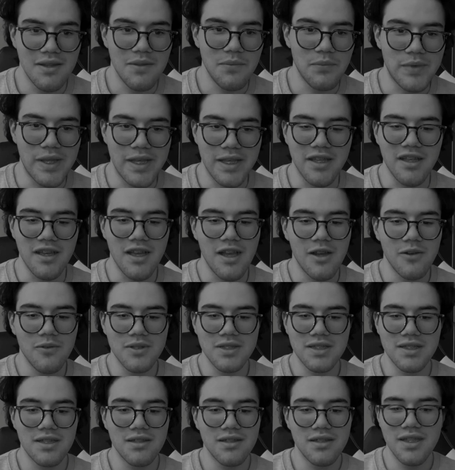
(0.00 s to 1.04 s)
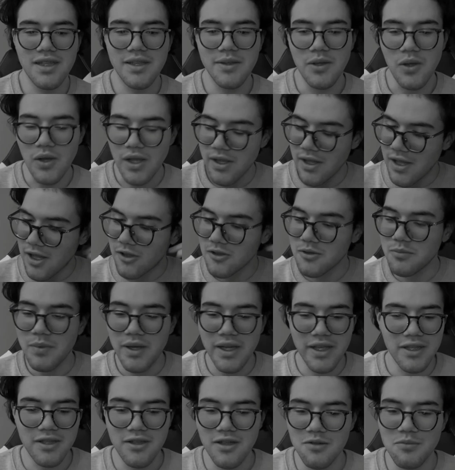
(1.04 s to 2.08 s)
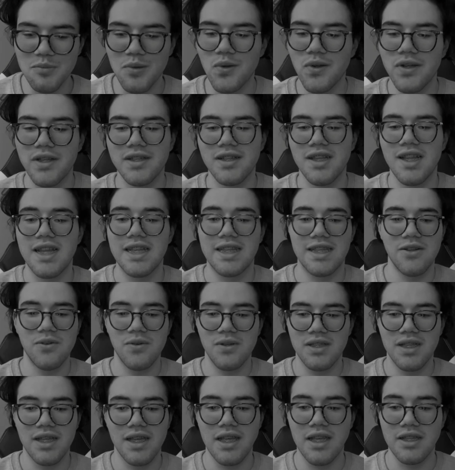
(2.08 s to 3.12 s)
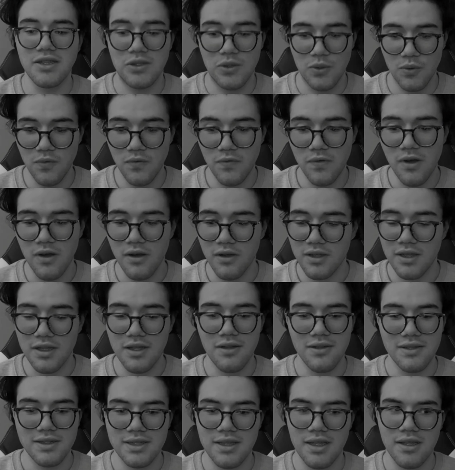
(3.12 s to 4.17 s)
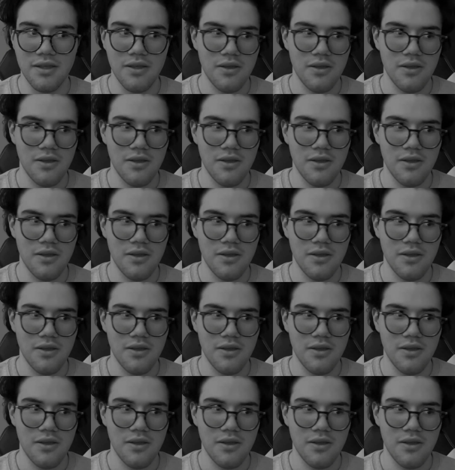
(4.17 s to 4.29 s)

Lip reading: Like, I was literally held by gunpoint and they were like, do phonk, and I was like,